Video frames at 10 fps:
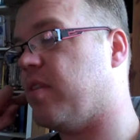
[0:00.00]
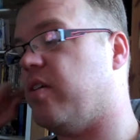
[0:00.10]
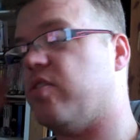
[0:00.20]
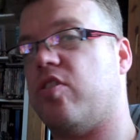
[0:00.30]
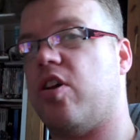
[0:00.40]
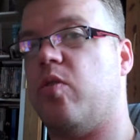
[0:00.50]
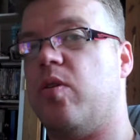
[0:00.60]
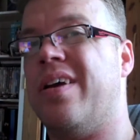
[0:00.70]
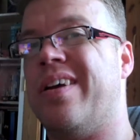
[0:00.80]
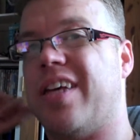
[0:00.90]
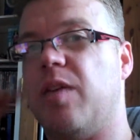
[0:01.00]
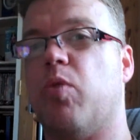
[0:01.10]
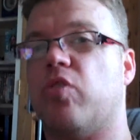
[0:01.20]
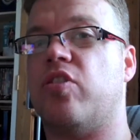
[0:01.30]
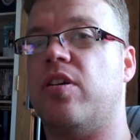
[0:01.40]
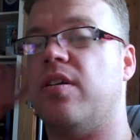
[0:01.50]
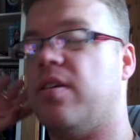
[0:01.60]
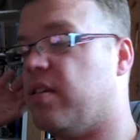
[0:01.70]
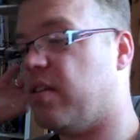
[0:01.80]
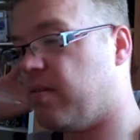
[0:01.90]
So keep watching,
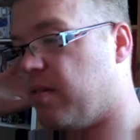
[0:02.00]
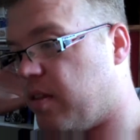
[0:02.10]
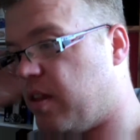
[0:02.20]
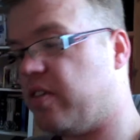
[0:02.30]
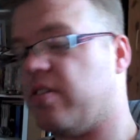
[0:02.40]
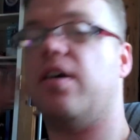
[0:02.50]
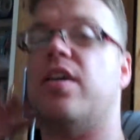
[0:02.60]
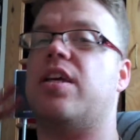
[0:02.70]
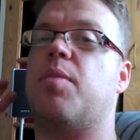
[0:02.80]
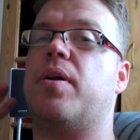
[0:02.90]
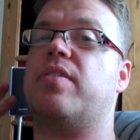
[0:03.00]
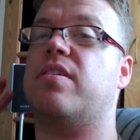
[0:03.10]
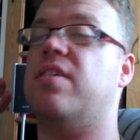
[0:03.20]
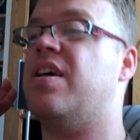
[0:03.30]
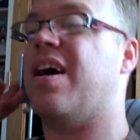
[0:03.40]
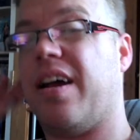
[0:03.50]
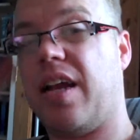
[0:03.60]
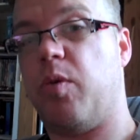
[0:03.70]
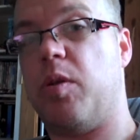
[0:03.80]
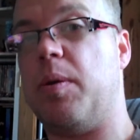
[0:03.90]
things are going to get better and I
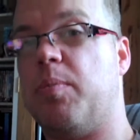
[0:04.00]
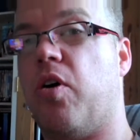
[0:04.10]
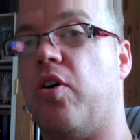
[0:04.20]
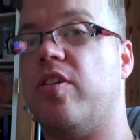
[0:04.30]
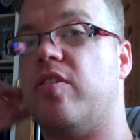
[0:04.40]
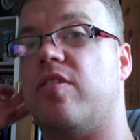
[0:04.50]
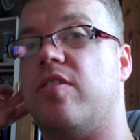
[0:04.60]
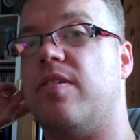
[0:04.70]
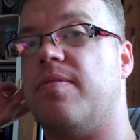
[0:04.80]
will be more honest.